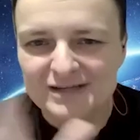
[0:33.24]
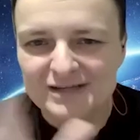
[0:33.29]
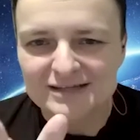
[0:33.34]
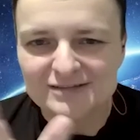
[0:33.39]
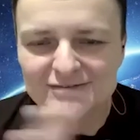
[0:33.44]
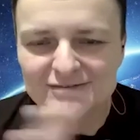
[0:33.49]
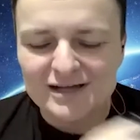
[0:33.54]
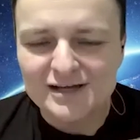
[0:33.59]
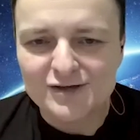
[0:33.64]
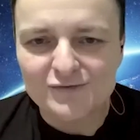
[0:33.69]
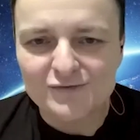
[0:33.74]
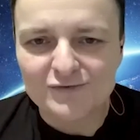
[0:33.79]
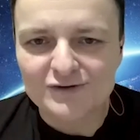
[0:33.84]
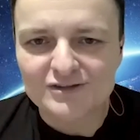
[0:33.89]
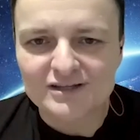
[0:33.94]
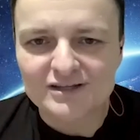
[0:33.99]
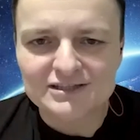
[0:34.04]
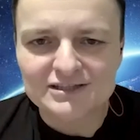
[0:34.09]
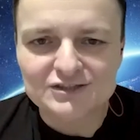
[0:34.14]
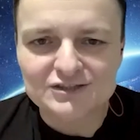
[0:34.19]
and thank you for
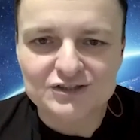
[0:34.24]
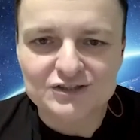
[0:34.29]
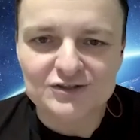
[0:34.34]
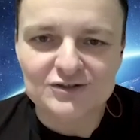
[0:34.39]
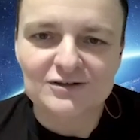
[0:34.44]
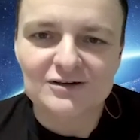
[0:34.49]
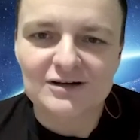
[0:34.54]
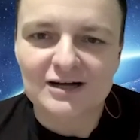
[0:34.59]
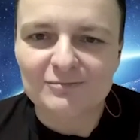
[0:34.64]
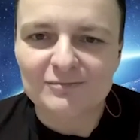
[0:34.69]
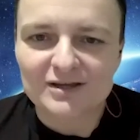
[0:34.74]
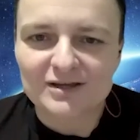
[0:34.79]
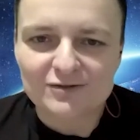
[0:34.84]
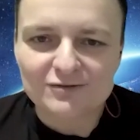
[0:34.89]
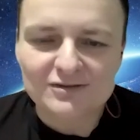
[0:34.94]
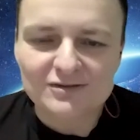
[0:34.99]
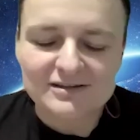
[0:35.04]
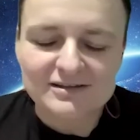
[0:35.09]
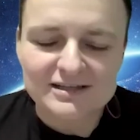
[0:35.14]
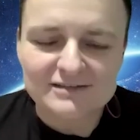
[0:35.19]
the intro. I mean, you
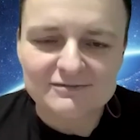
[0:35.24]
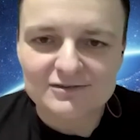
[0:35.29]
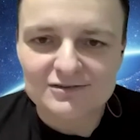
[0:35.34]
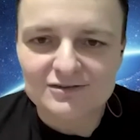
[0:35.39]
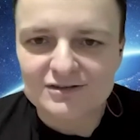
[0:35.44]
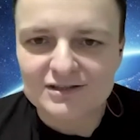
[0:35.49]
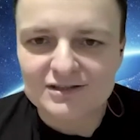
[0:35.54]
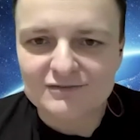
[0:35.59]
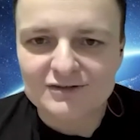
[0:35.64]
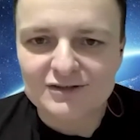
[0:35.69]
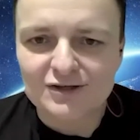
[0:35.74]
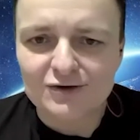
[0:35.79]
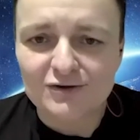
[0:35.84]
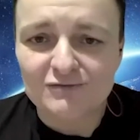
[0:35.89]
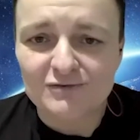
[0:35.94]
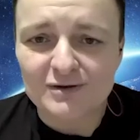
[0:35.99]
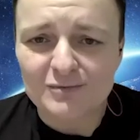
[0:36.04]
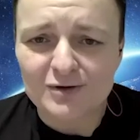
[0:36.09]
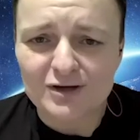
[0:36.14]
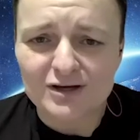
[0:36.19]
don't even know
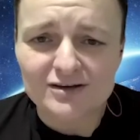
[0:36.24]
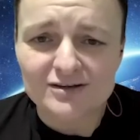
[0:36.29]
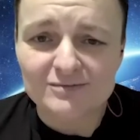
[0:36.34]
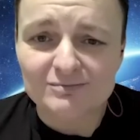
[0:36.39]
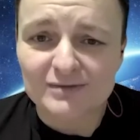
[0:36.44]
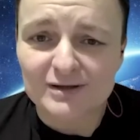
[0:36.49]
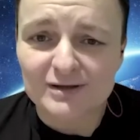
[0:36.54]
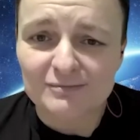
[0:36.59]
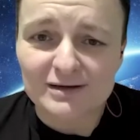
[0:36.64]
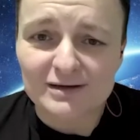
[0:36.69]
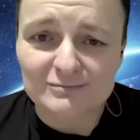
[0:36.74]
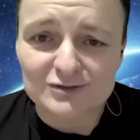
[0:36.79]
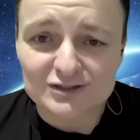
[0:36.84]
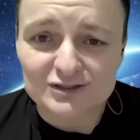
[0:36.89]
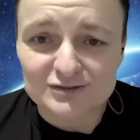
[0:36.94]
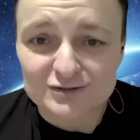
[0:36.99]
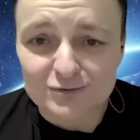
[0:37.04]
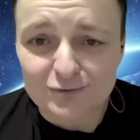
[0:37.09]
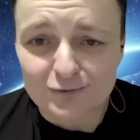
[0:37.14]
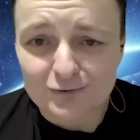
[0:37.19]
if I'm good. Maybe I'm
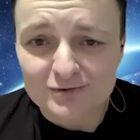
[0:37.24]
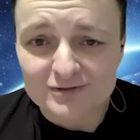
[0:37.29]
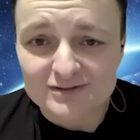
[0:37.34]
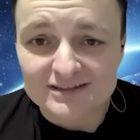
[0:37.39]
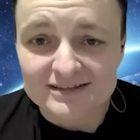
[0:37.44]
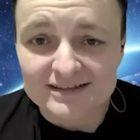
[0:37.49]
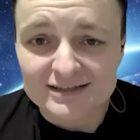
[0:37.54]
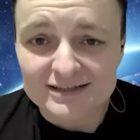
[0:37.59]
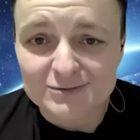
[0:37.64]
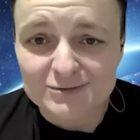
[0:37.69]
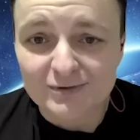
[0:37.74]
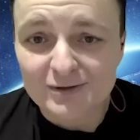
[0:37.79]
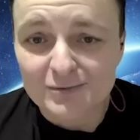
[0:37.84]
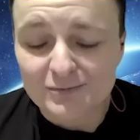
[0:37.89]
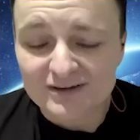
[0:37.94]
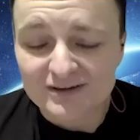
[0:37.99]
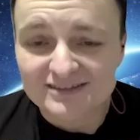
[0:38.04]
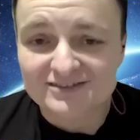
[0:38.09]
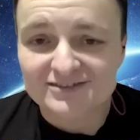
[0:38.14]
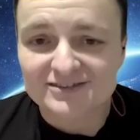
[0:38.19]
just old, and that's why I'm
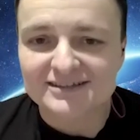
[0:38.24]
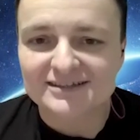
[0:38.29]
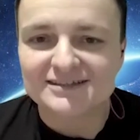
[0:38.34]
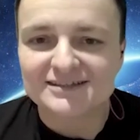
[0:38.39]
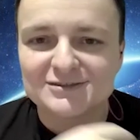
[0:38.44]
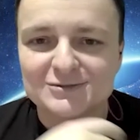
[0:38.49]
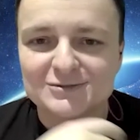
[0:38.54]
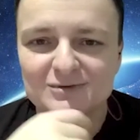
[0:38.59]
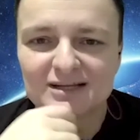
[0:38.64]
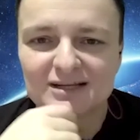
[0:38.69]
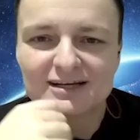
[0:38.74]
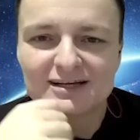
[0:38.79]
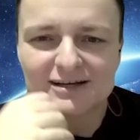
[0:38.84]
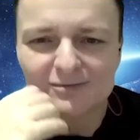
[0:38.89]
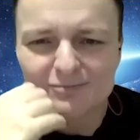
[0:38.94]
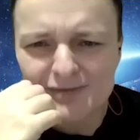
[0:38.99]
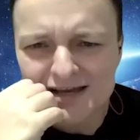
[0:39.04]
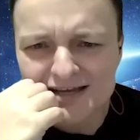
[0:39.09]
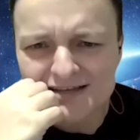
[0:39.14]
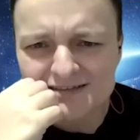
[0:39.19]
veteran. Because you were like,
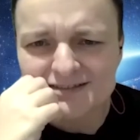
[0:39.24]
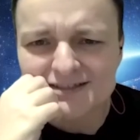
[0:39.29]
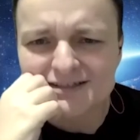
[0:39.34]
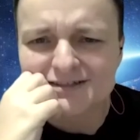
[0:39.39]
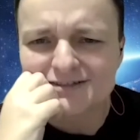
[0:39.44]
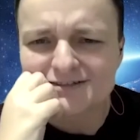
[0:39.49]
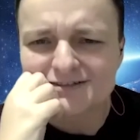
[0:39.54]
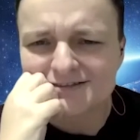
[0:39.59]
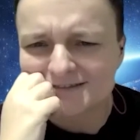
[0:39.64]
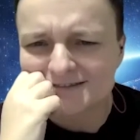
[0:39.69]
amazing,